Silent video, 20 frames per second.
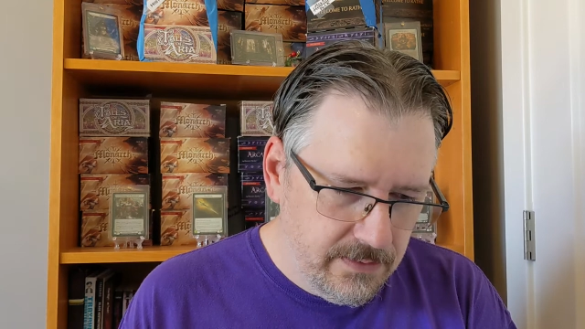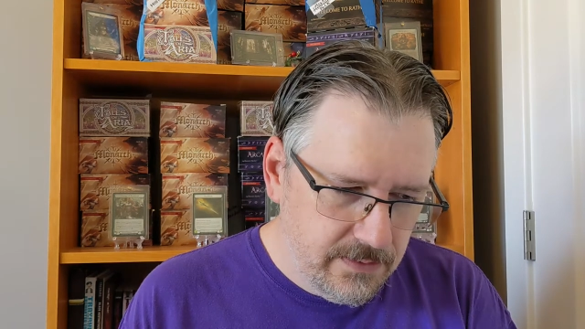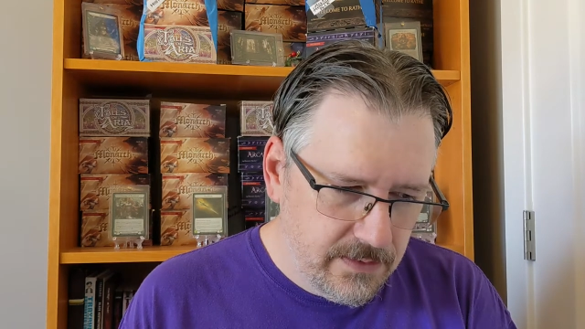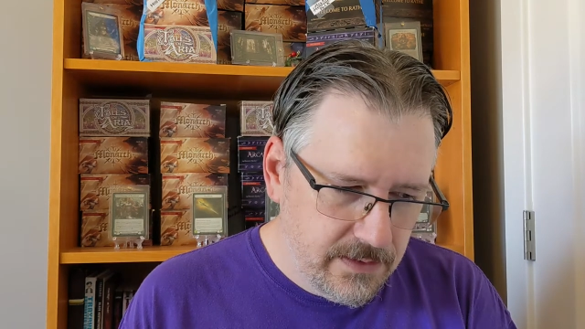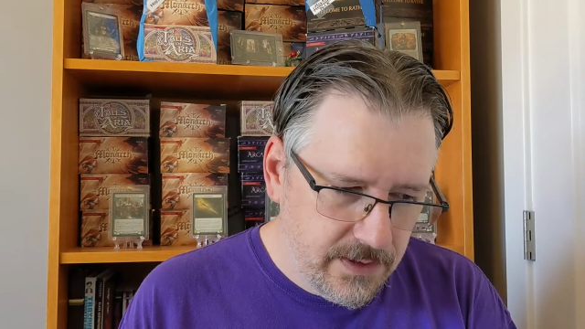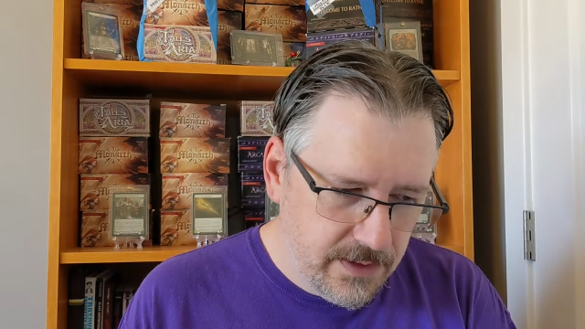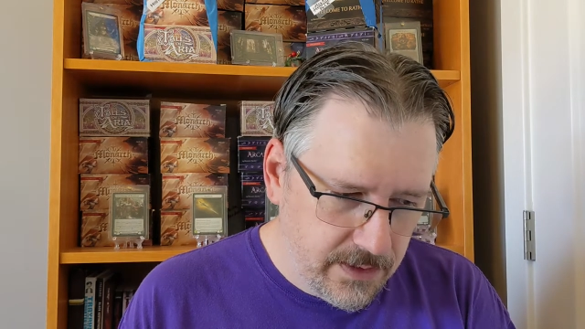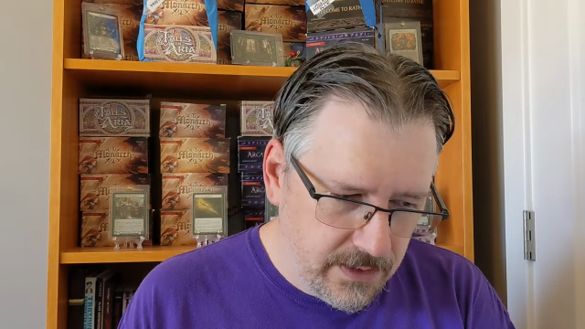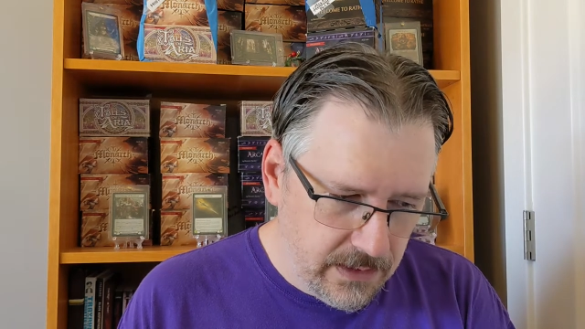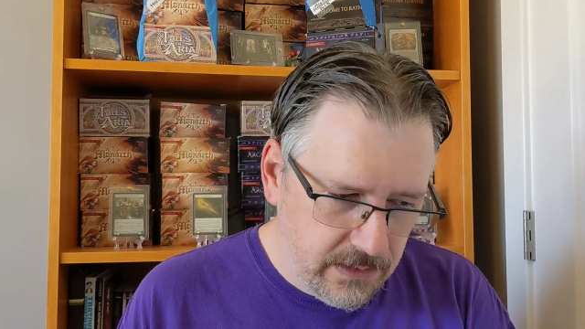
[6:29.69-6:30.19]

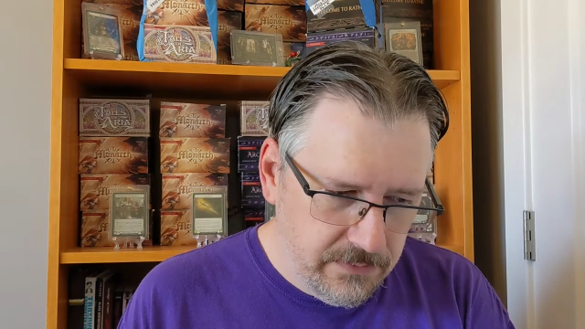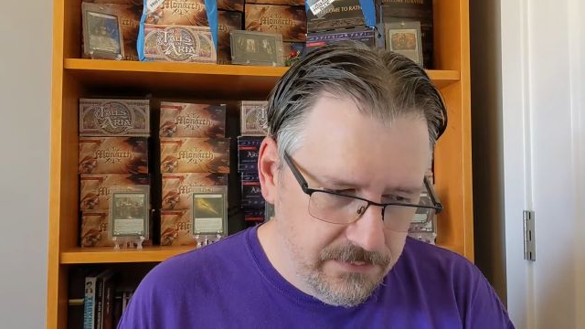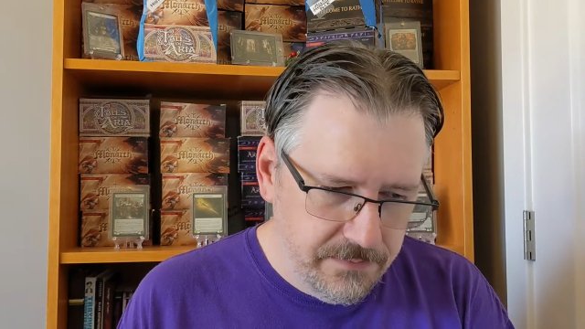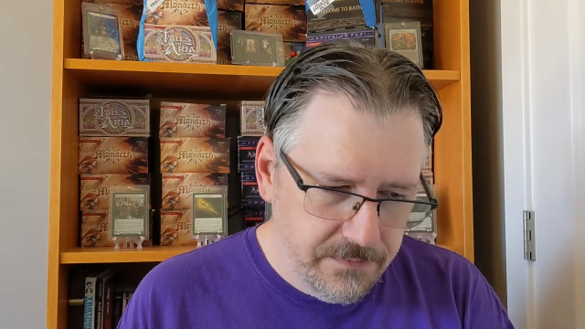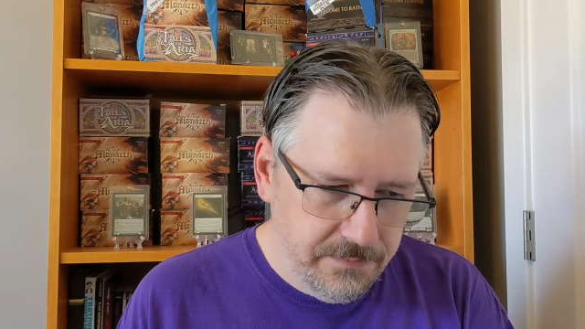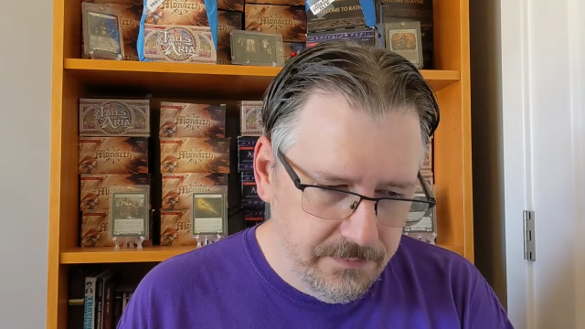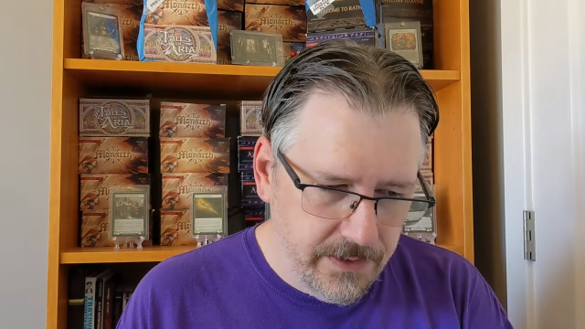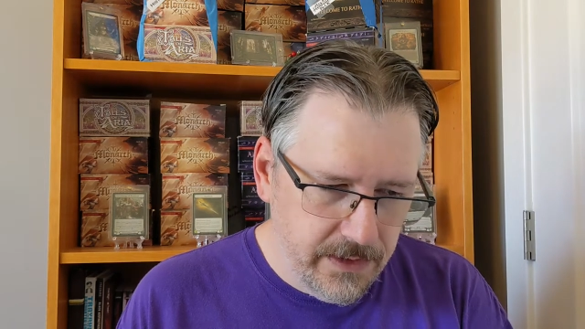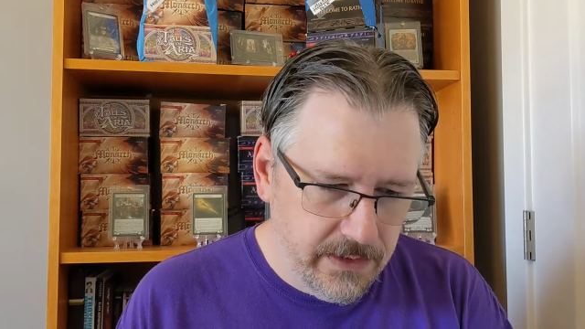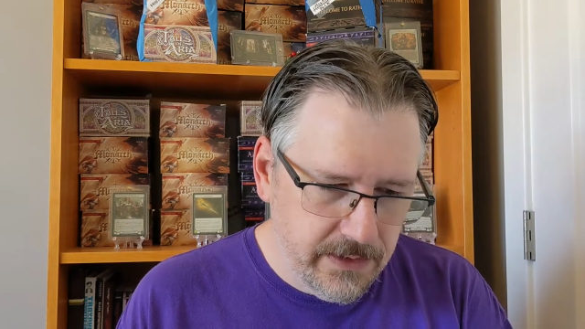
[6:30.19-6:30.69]
tough
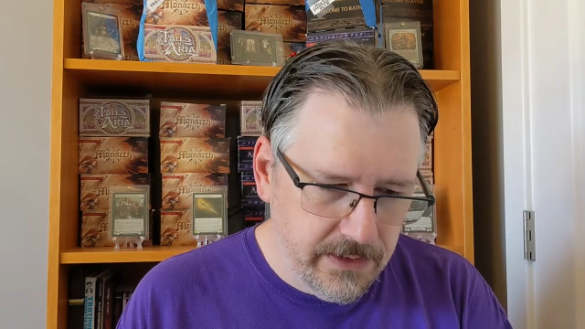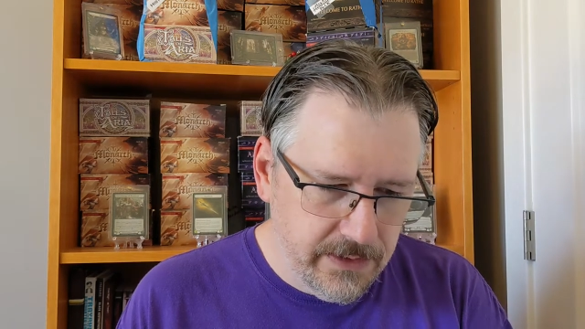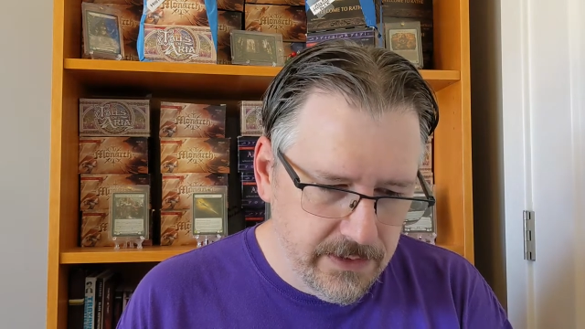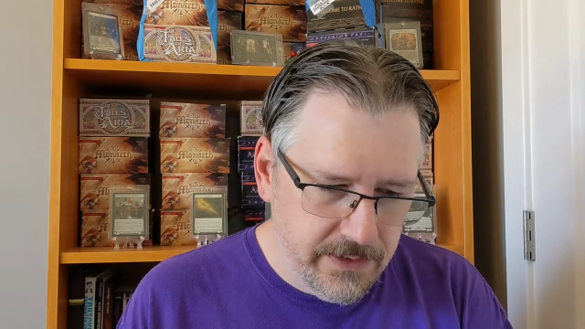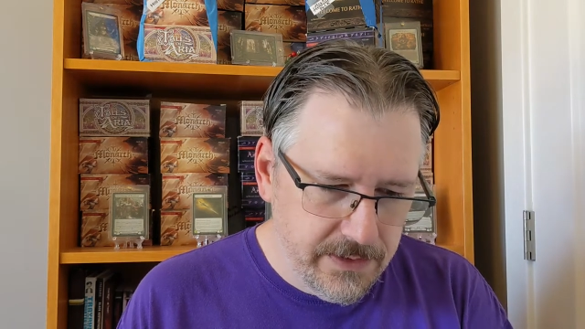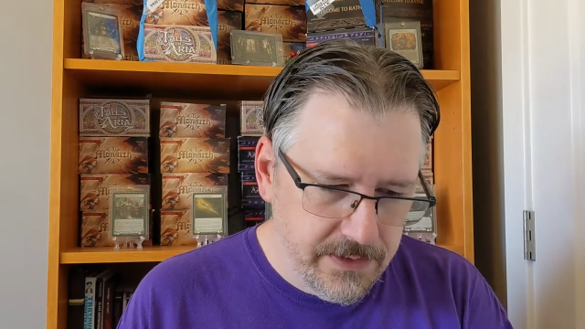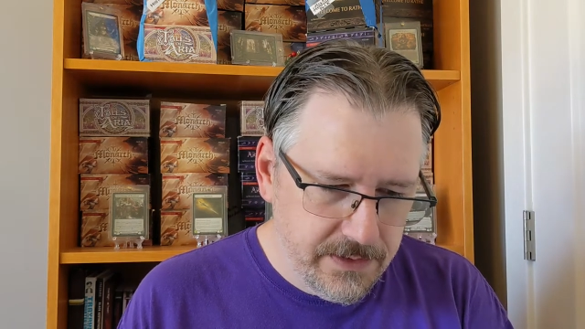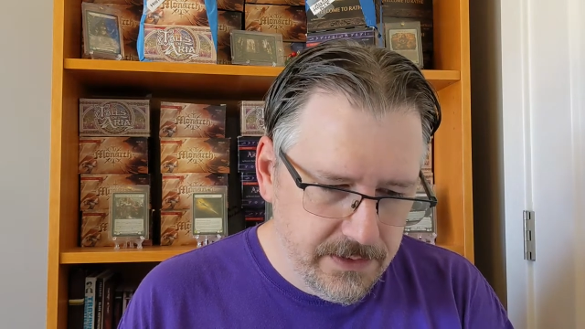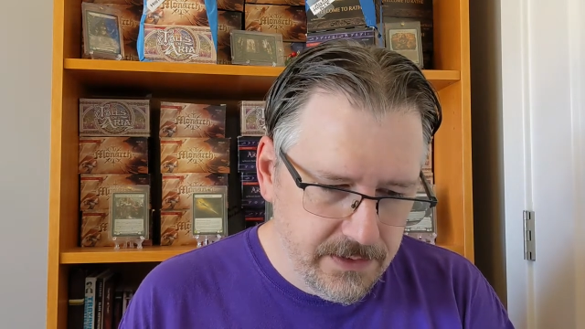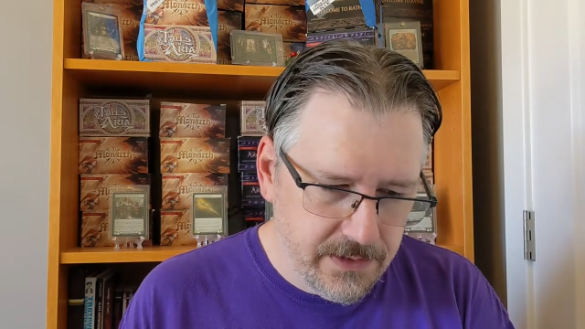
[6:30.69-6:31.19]

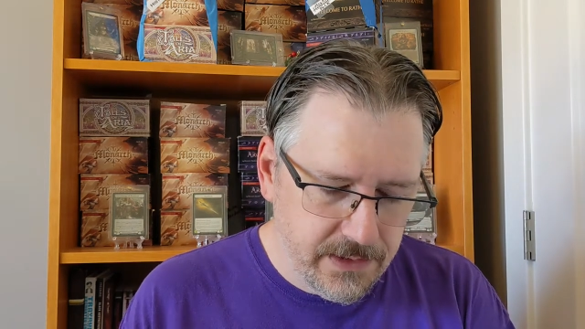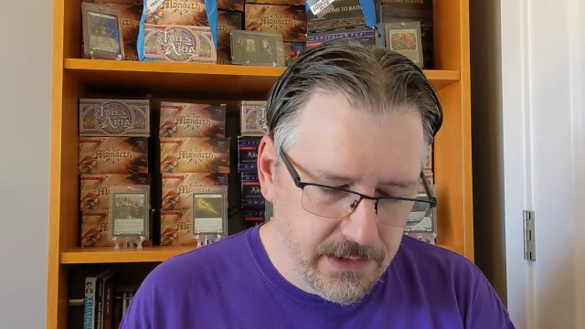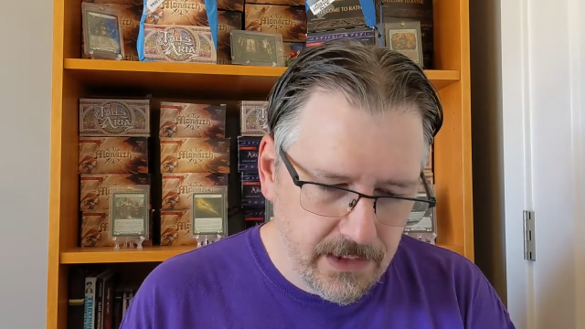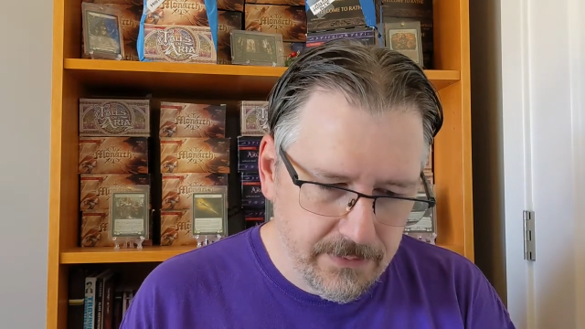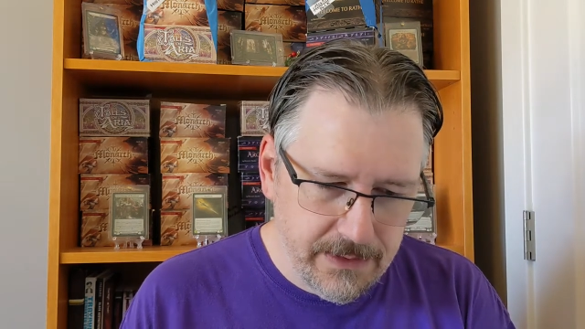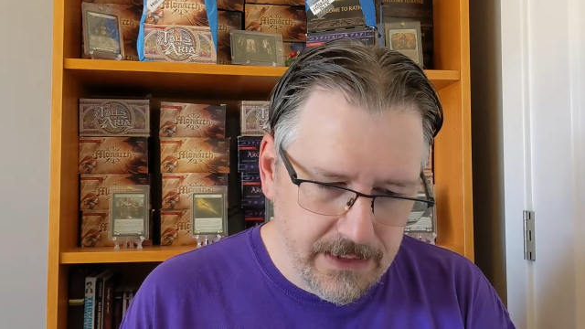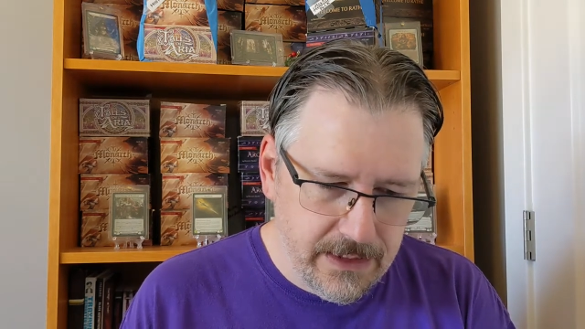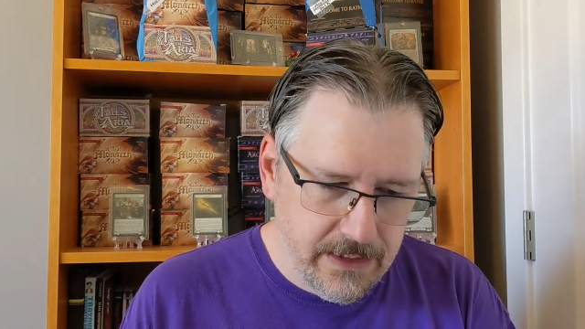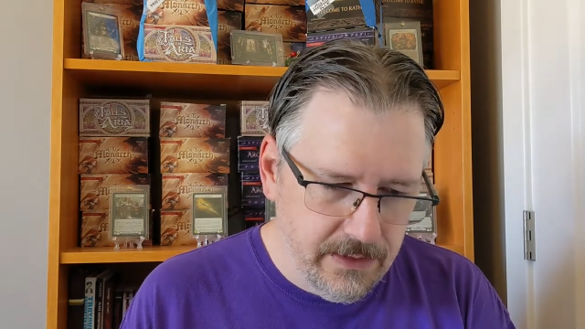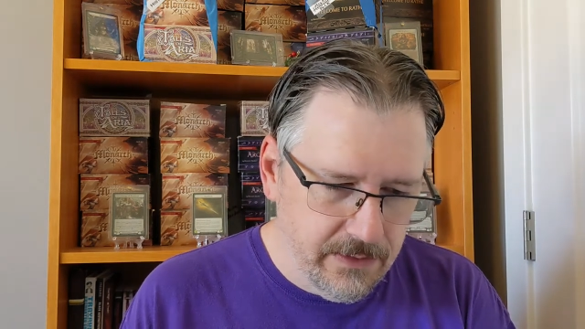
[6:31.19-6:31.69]
because they're
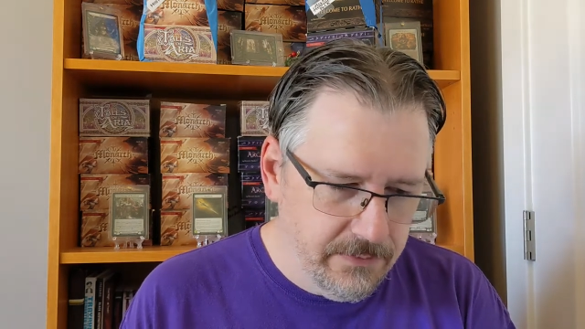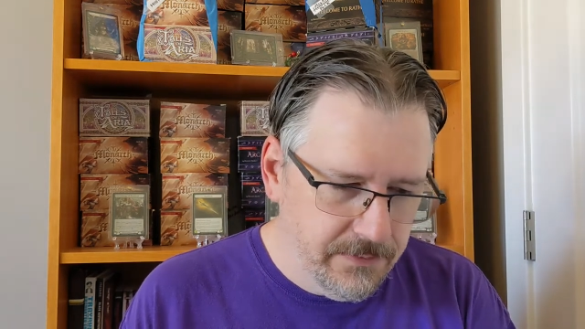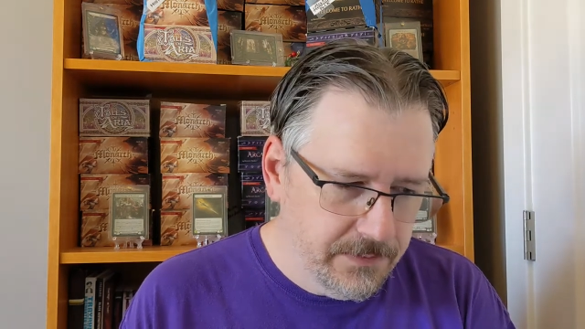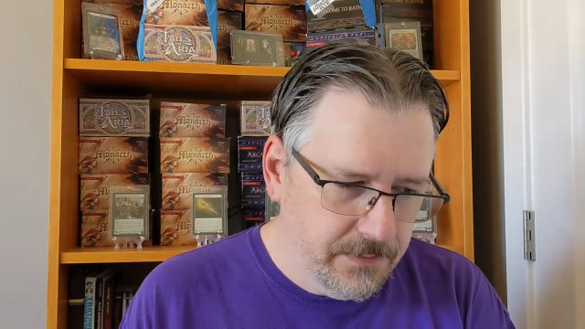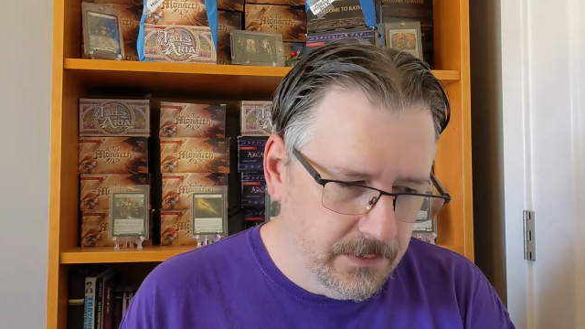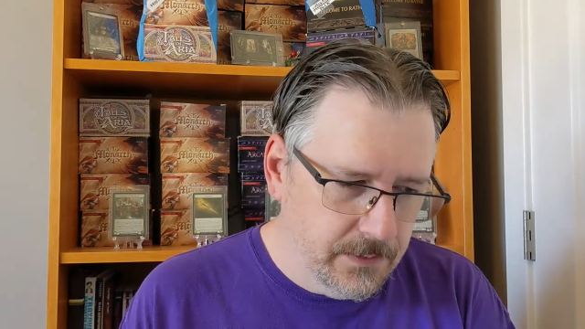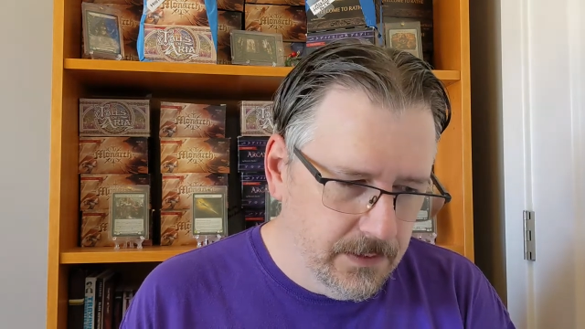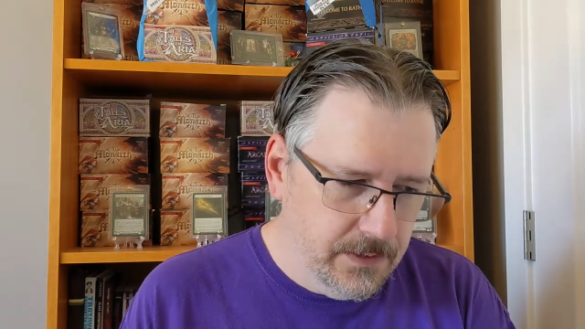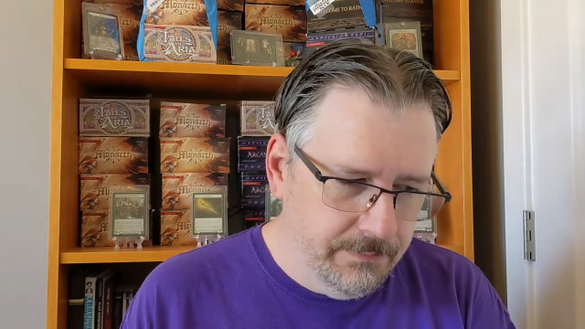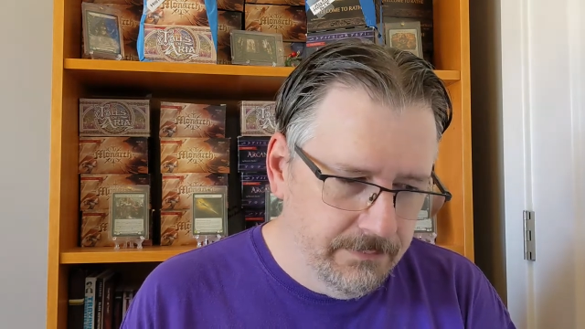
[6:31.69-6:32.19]
coming in
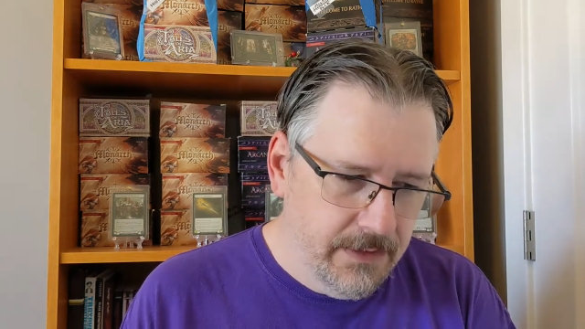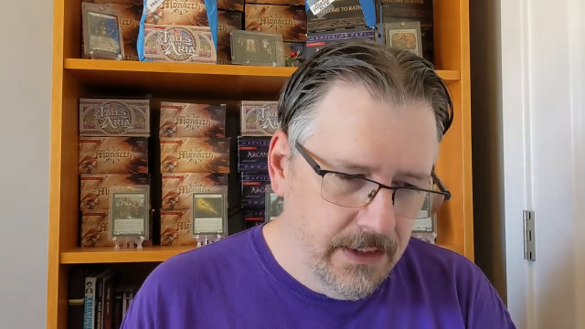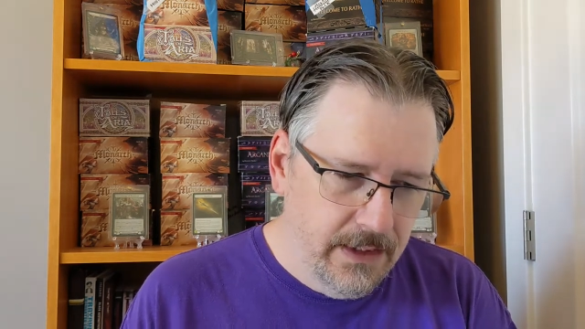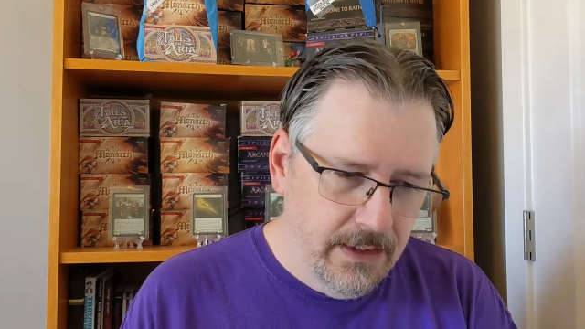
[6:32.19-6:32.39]
for